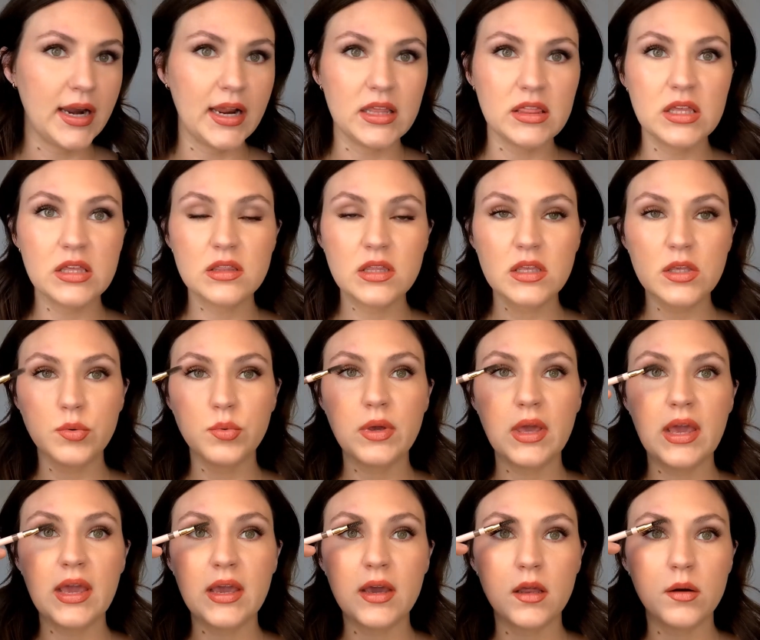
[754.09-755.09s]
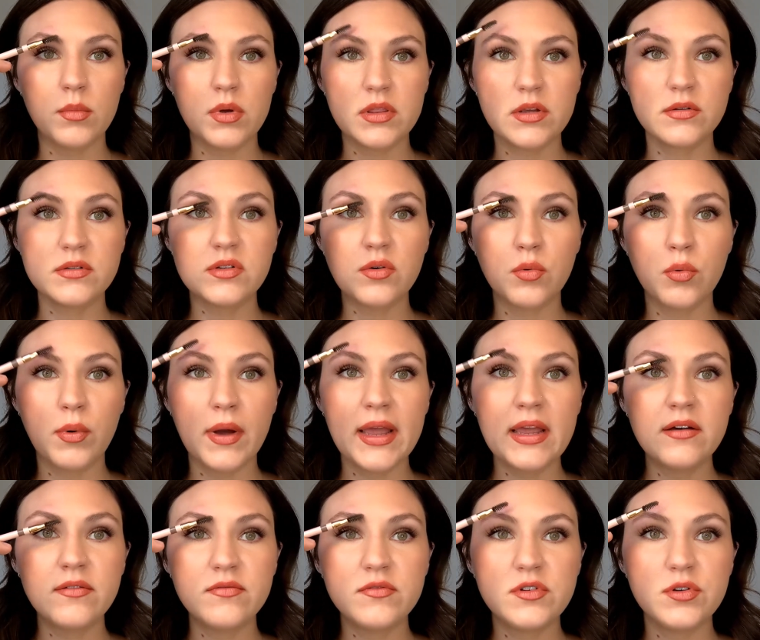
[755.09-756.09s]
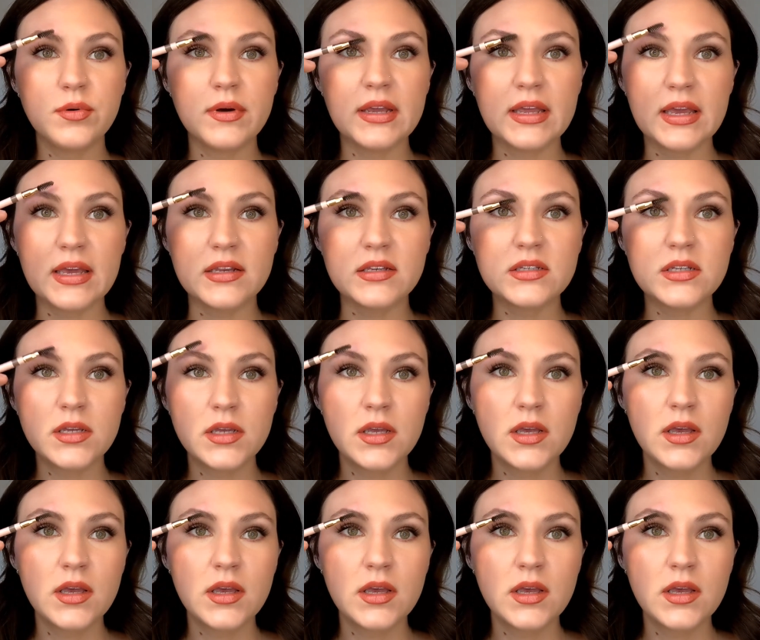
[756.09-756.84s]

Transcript: I think that you can, but there's a way of doing it